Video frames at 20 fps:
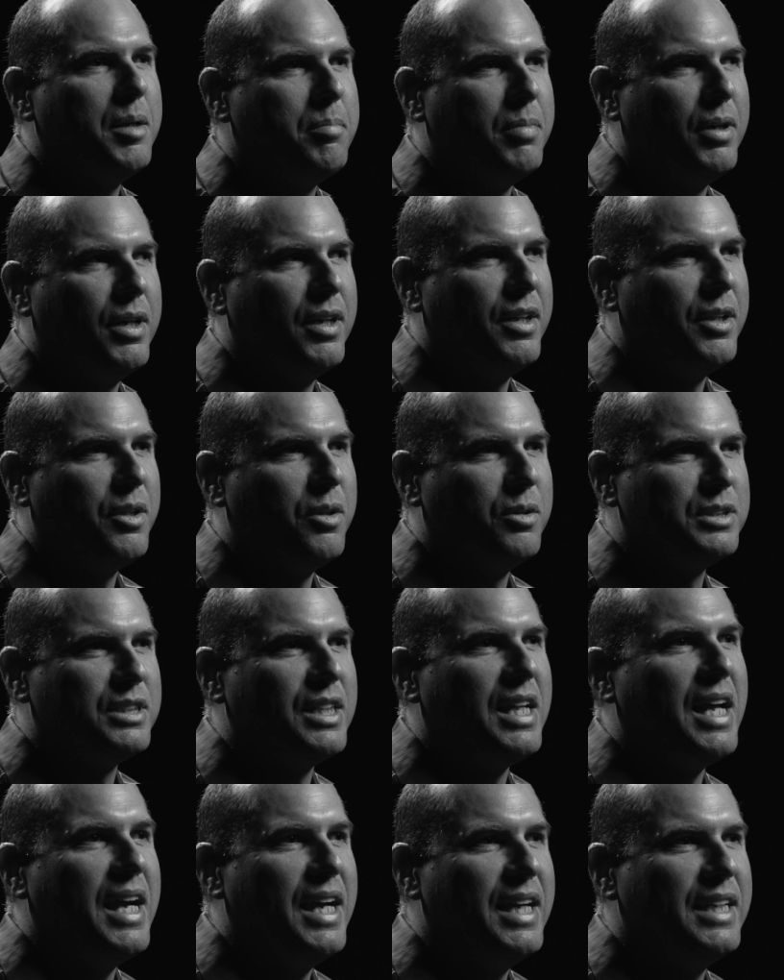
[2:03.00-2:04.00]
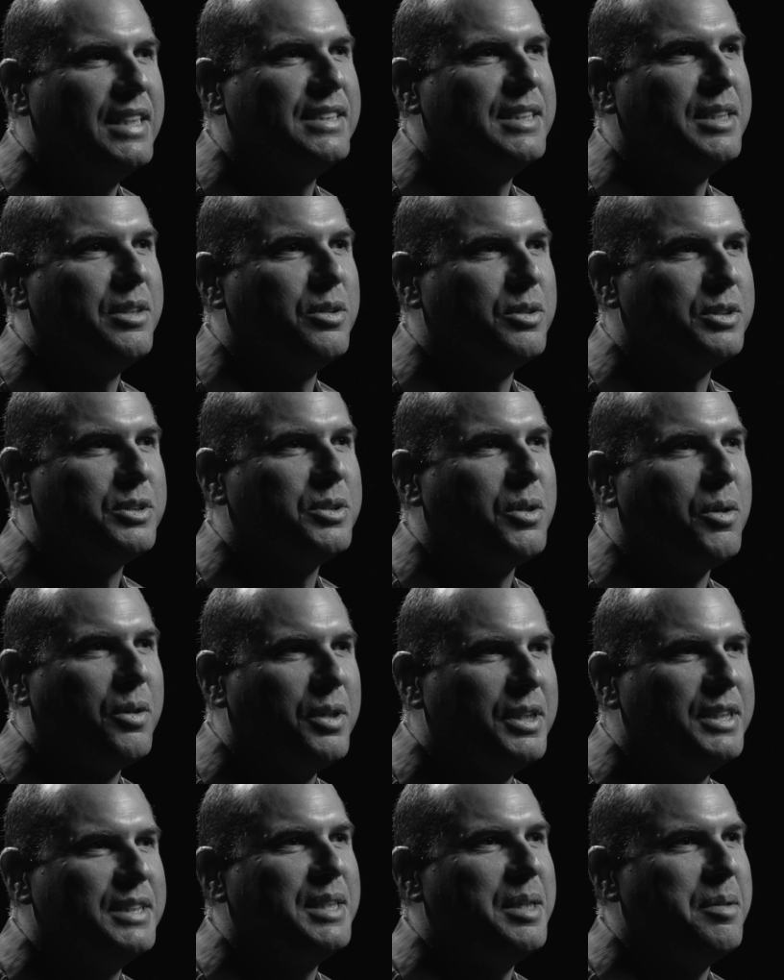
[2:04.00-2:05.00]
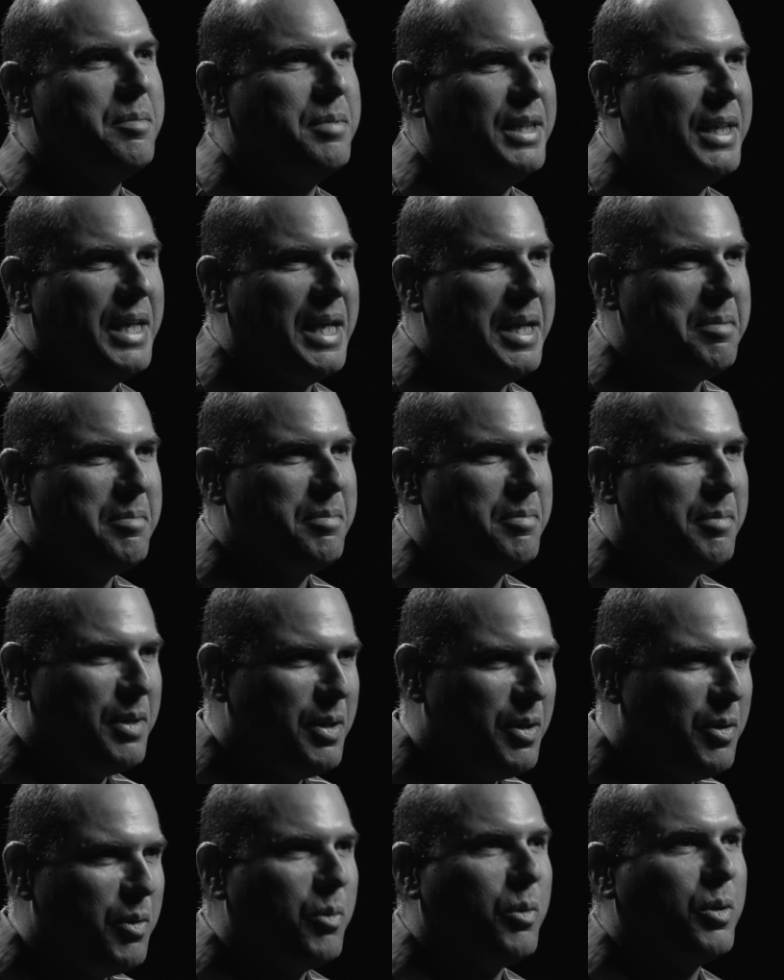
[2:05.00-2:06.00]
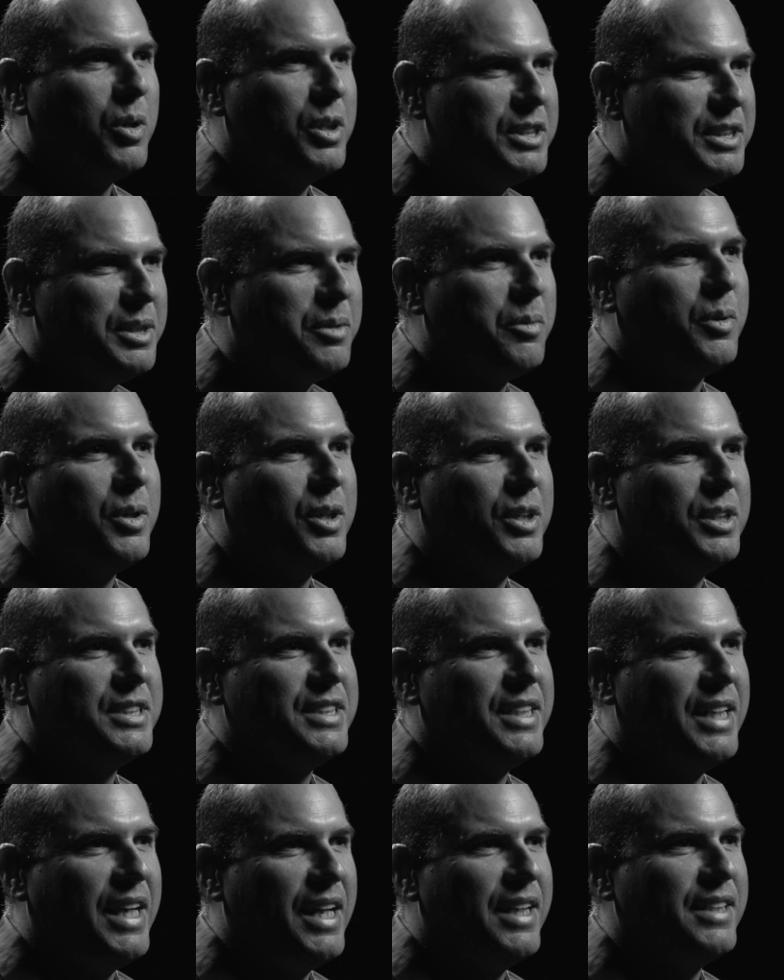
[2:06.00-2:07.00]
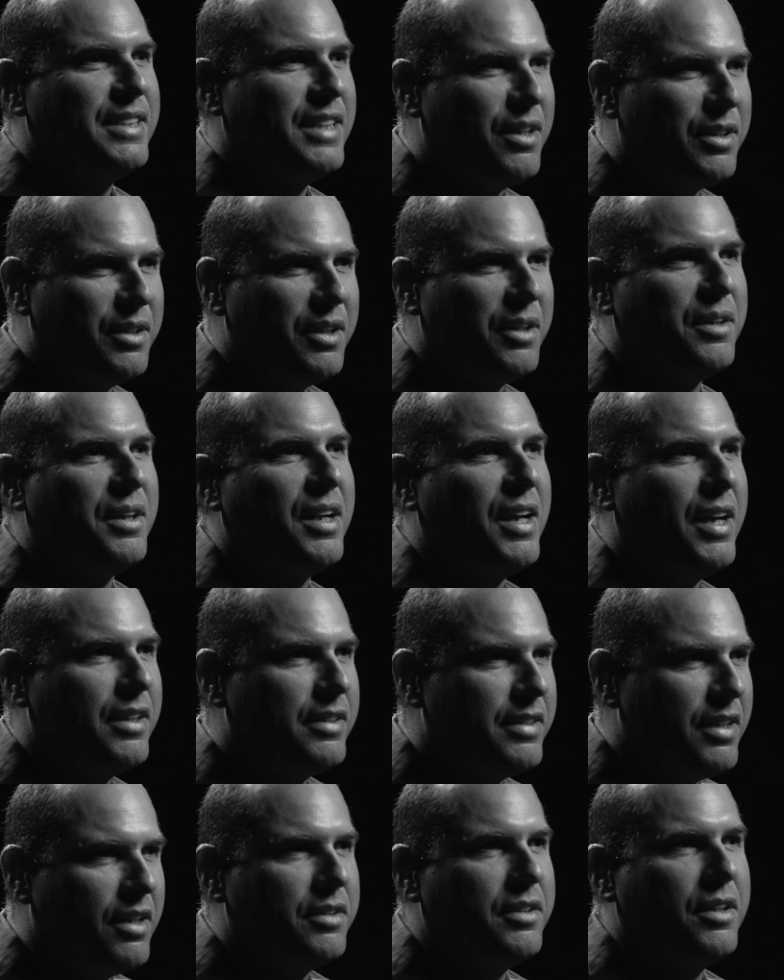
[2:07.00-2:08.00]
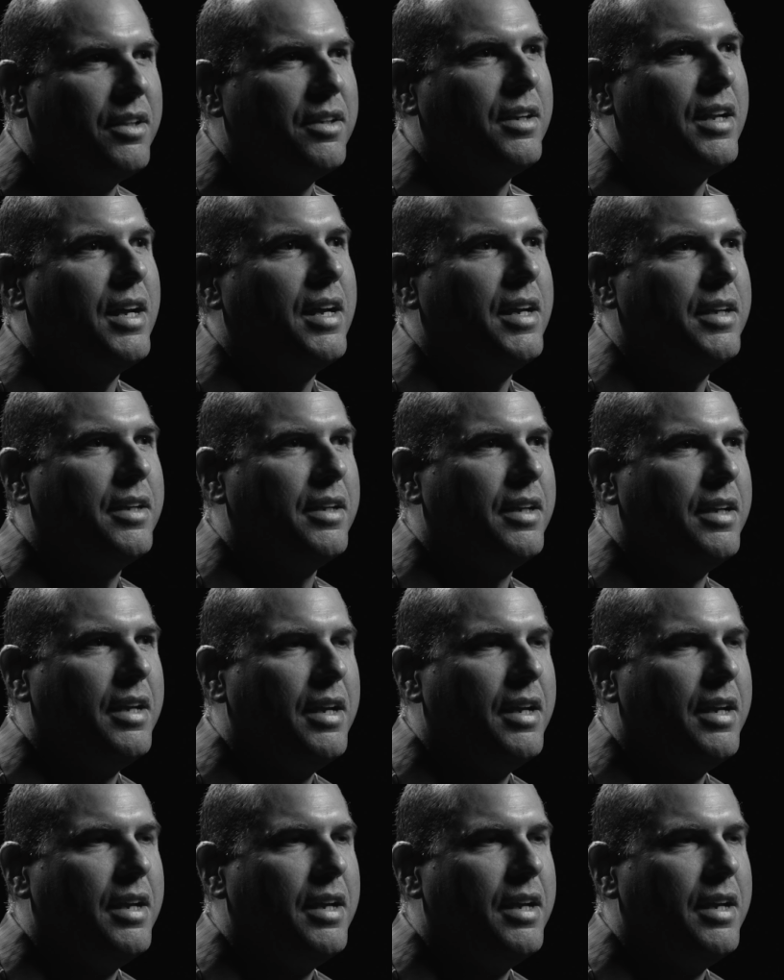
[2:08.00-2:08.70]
up, uh, those lies and those stories, they became worse and worse, and I had to tell another lie to tell another lie.